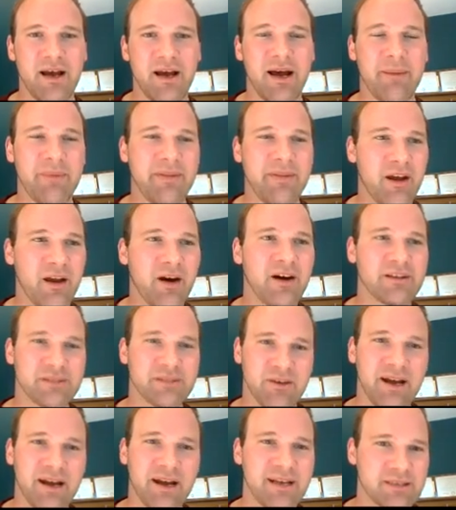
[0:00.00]
And they
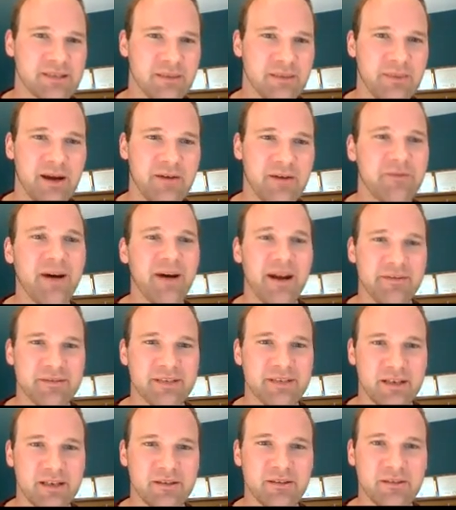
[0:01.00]
also ask about 5
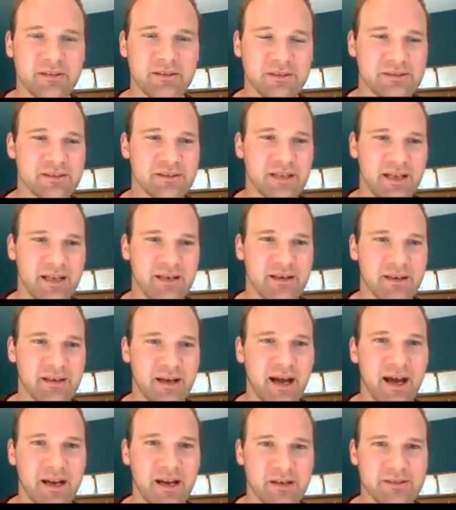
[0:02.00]
cycles and
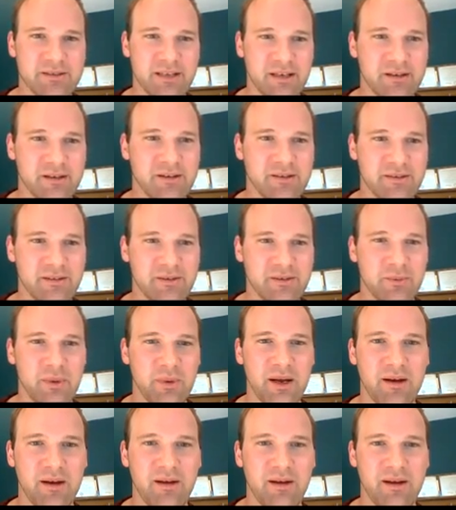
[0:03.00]
higher cycles as
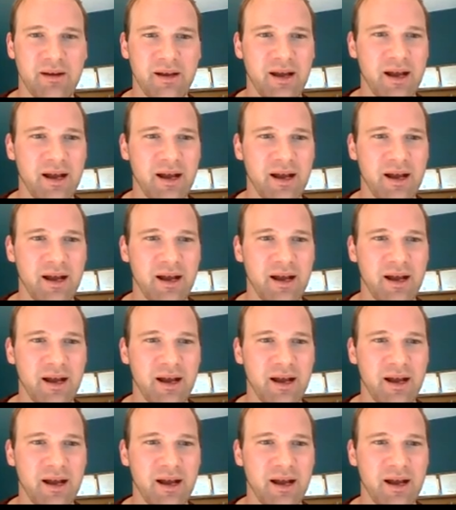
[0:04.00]
well.